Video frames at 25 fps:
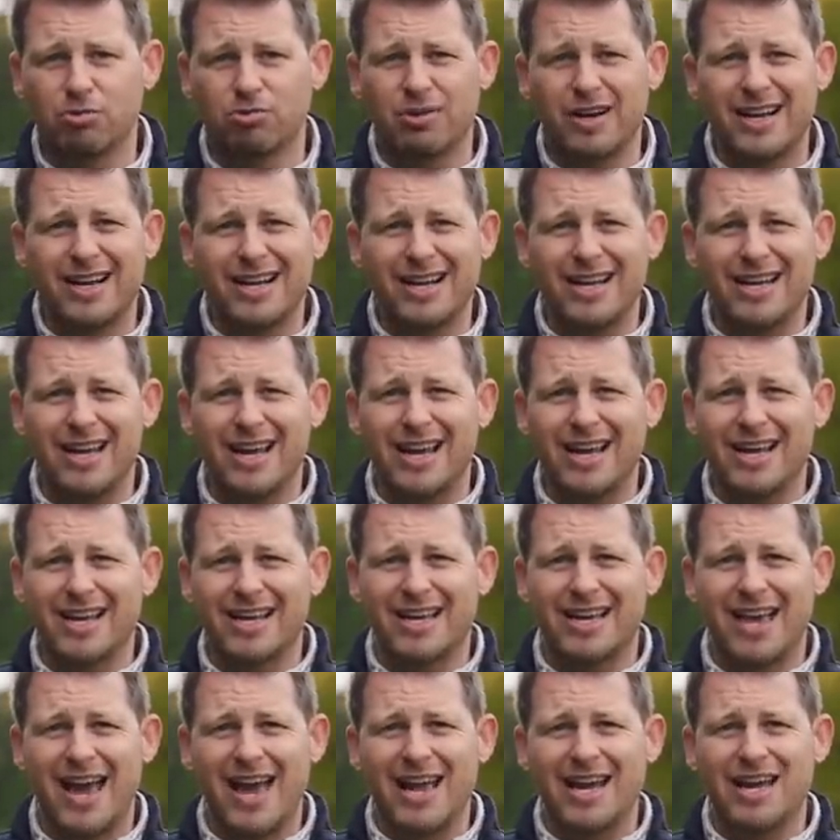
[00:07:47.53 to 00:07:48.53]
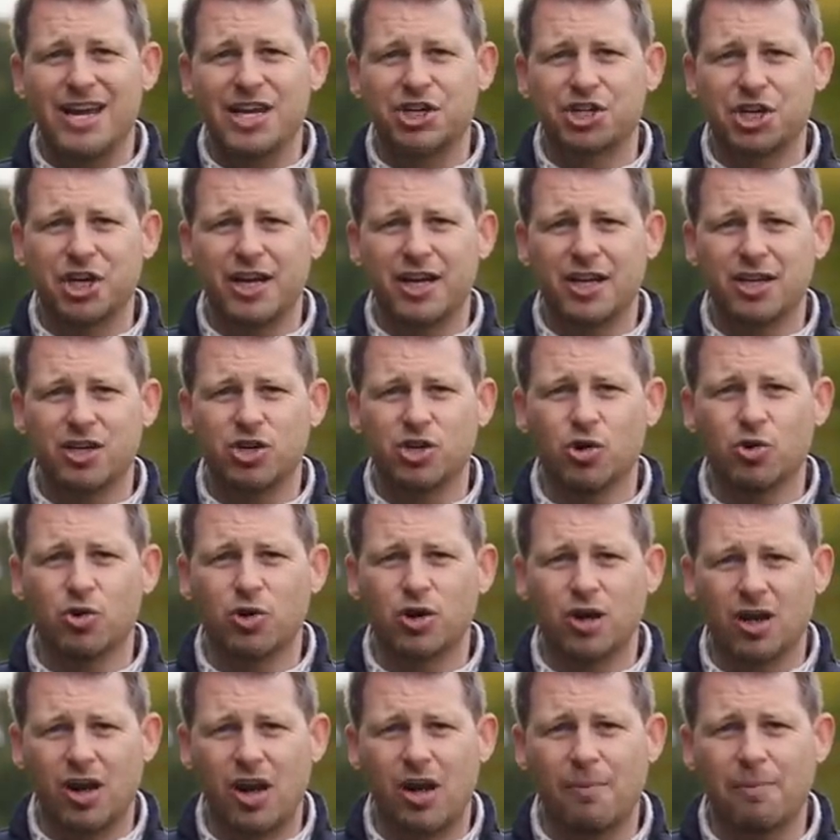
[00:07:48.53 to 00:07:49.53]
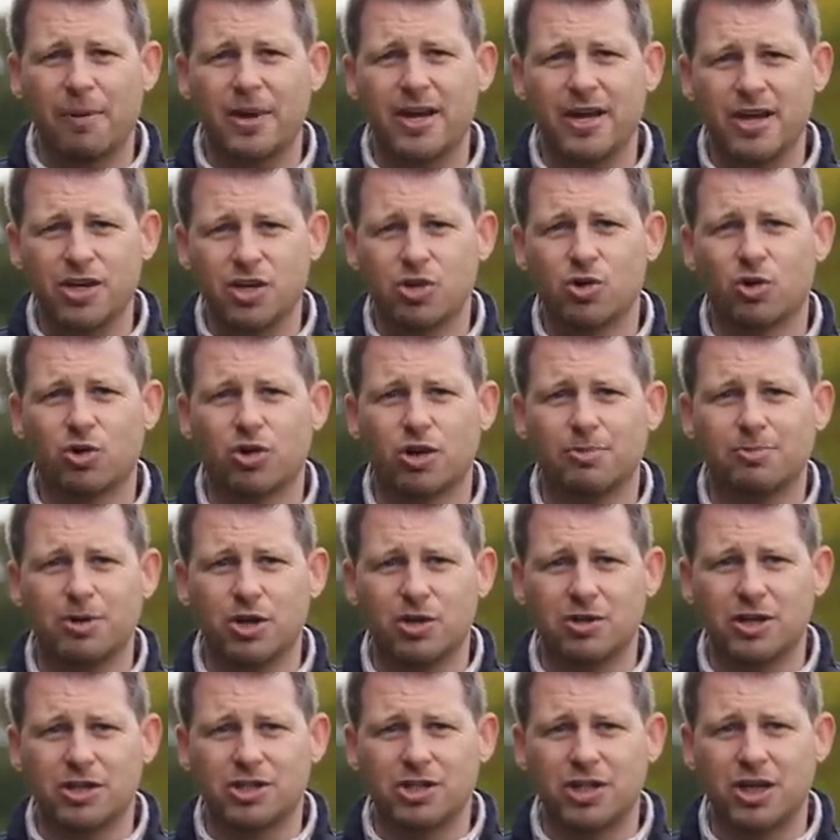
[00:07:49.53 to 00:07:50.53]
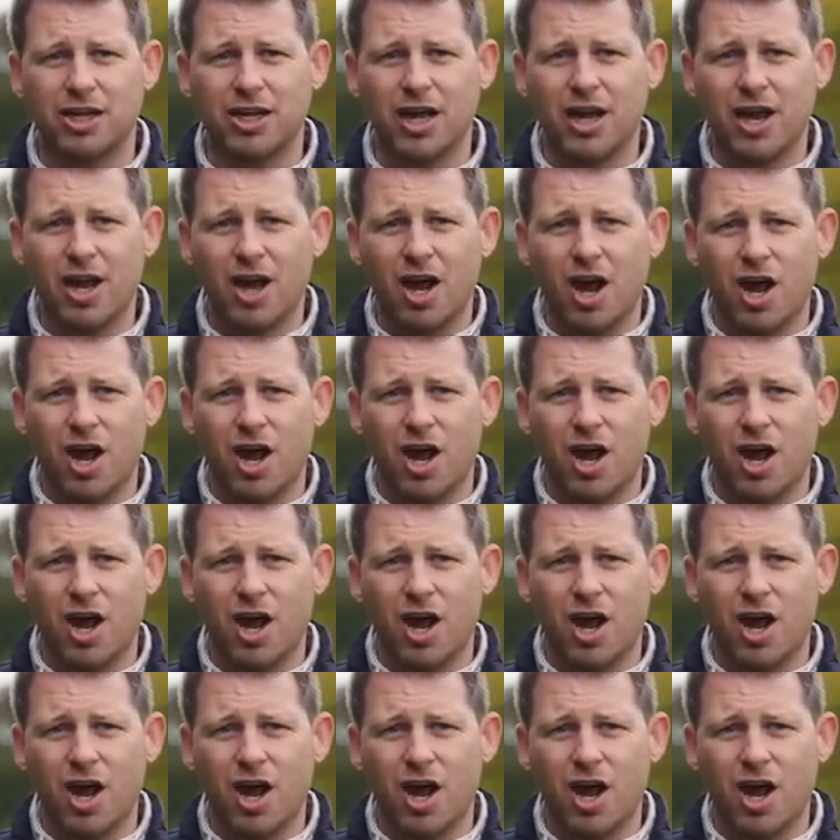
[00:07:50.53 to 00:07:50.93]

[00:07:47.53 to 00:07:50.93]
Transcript: Really engage in your club, in your community,